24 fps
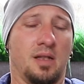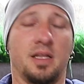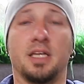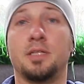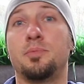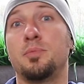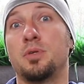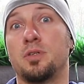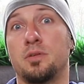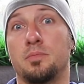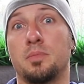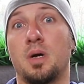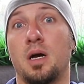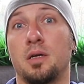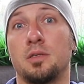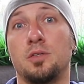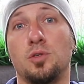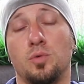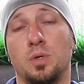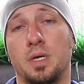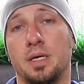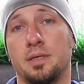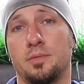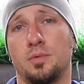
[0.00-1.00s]
Let me remind
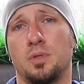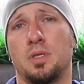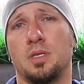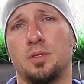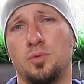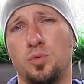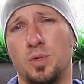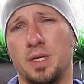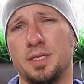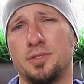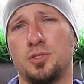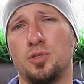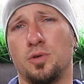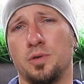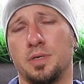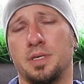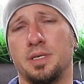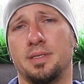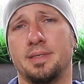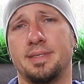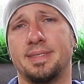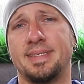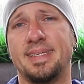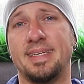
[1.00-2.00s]
you that we're
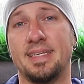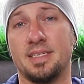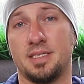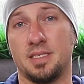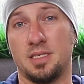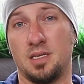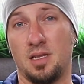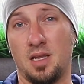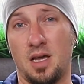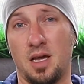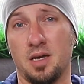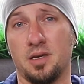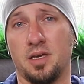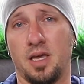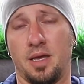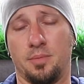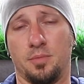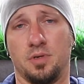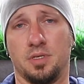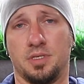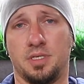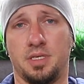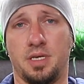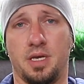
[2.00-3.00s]
talking DSLR
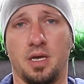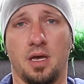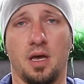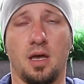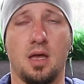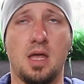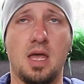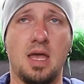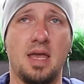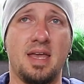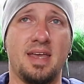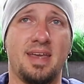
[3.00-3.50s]
cameras here.